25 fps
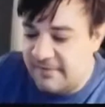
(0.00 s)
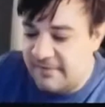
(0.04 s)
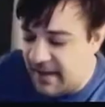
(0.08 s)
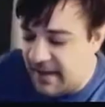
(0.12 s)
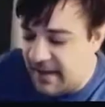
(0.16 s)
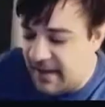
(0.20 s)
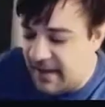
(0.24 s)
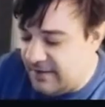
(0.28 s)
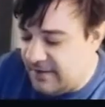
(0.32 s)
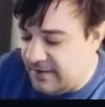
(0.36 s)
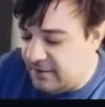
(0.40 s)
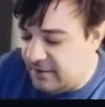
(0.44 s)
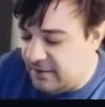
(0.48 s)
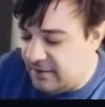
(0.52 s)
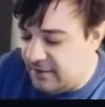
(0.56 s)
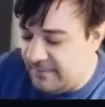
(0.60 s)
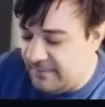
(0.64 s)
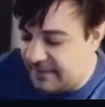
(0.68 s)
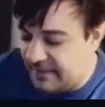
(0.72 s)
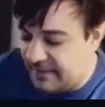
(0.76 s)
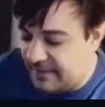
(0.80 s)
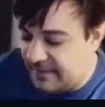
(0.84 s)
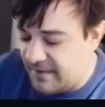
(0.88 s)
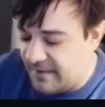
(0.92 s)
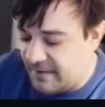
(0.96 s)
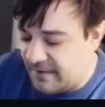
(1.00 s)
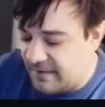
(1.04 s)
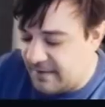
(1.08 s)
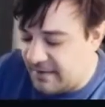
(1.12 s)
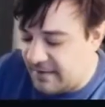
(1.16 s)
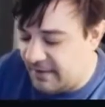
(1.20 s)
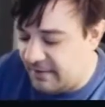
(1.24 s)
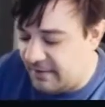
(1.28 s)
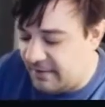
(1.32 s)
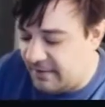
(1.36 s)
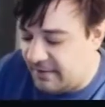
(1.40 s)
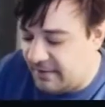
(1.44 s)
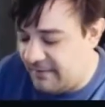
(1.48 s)
and it's
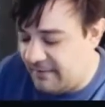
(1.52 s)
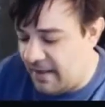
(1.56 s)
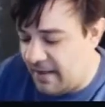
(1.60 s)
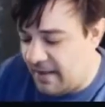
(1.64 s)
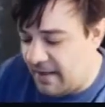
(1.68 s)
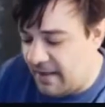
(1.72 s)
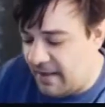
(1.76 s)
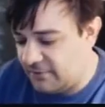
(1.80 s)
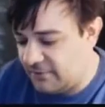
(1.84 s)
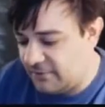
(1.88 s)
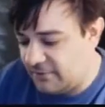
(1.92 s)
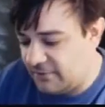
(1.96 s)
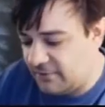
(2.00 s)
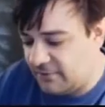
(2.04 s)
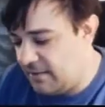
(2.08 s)
hilarious in a way.